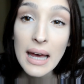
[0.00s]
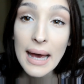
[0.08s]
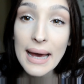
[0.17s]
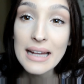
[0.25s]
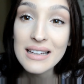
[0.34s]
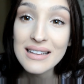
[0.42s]

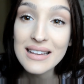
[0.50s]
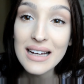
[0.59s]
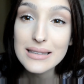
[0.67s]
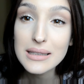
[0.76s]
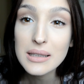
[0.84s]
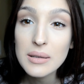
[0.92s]
and it
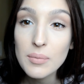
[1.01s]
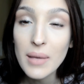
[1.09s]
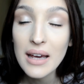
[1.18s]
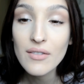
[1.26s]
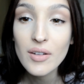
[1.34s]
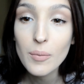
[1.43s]
doesn't
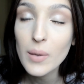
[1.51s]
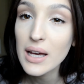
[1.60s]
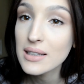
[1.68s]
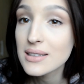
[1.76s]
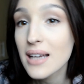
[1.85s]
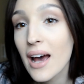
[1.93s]
make them
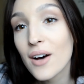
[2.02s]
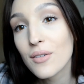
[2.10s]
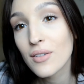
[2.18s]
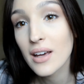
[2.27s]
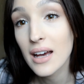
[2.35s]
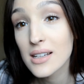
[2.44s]
as
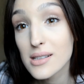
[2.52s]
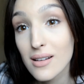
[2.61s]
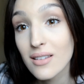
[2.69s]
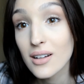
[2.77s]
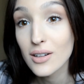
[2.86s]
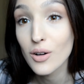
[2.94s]
heavy as the
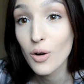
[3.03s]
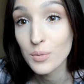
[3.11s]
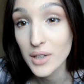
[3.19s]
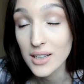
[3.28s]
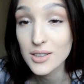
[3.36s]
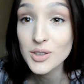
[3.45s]
Lancome
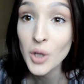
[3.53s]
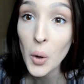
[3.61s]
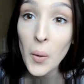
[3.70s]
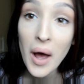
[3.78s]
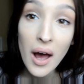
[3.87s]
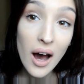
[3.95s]
does.
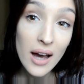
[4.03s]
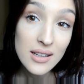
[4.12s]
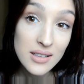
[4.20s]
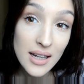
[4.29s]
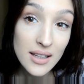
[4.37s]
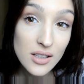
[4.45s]
So I
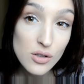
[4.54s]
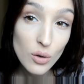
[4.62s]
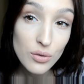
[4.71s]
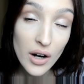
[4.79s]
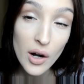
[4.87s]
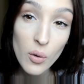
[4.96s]
like it so
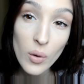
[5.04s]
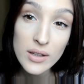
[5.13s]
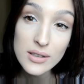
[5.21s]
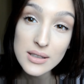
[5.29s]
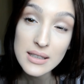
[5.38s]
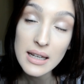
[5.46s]
far. I
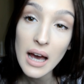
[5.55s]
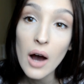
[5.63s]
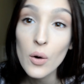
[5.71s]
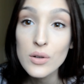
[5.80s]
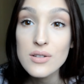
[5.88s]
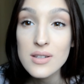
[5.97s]
want to see
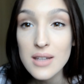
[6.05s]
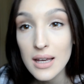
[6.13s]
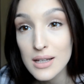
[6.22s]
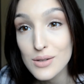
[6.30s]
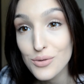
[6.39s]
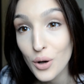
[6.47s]
how it
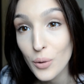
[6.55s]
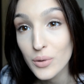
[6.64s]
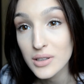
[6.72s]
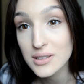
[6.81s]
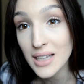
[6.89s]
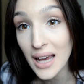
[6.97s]
stays throughout
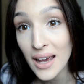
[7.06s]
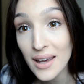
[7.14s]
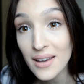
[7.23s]
the day.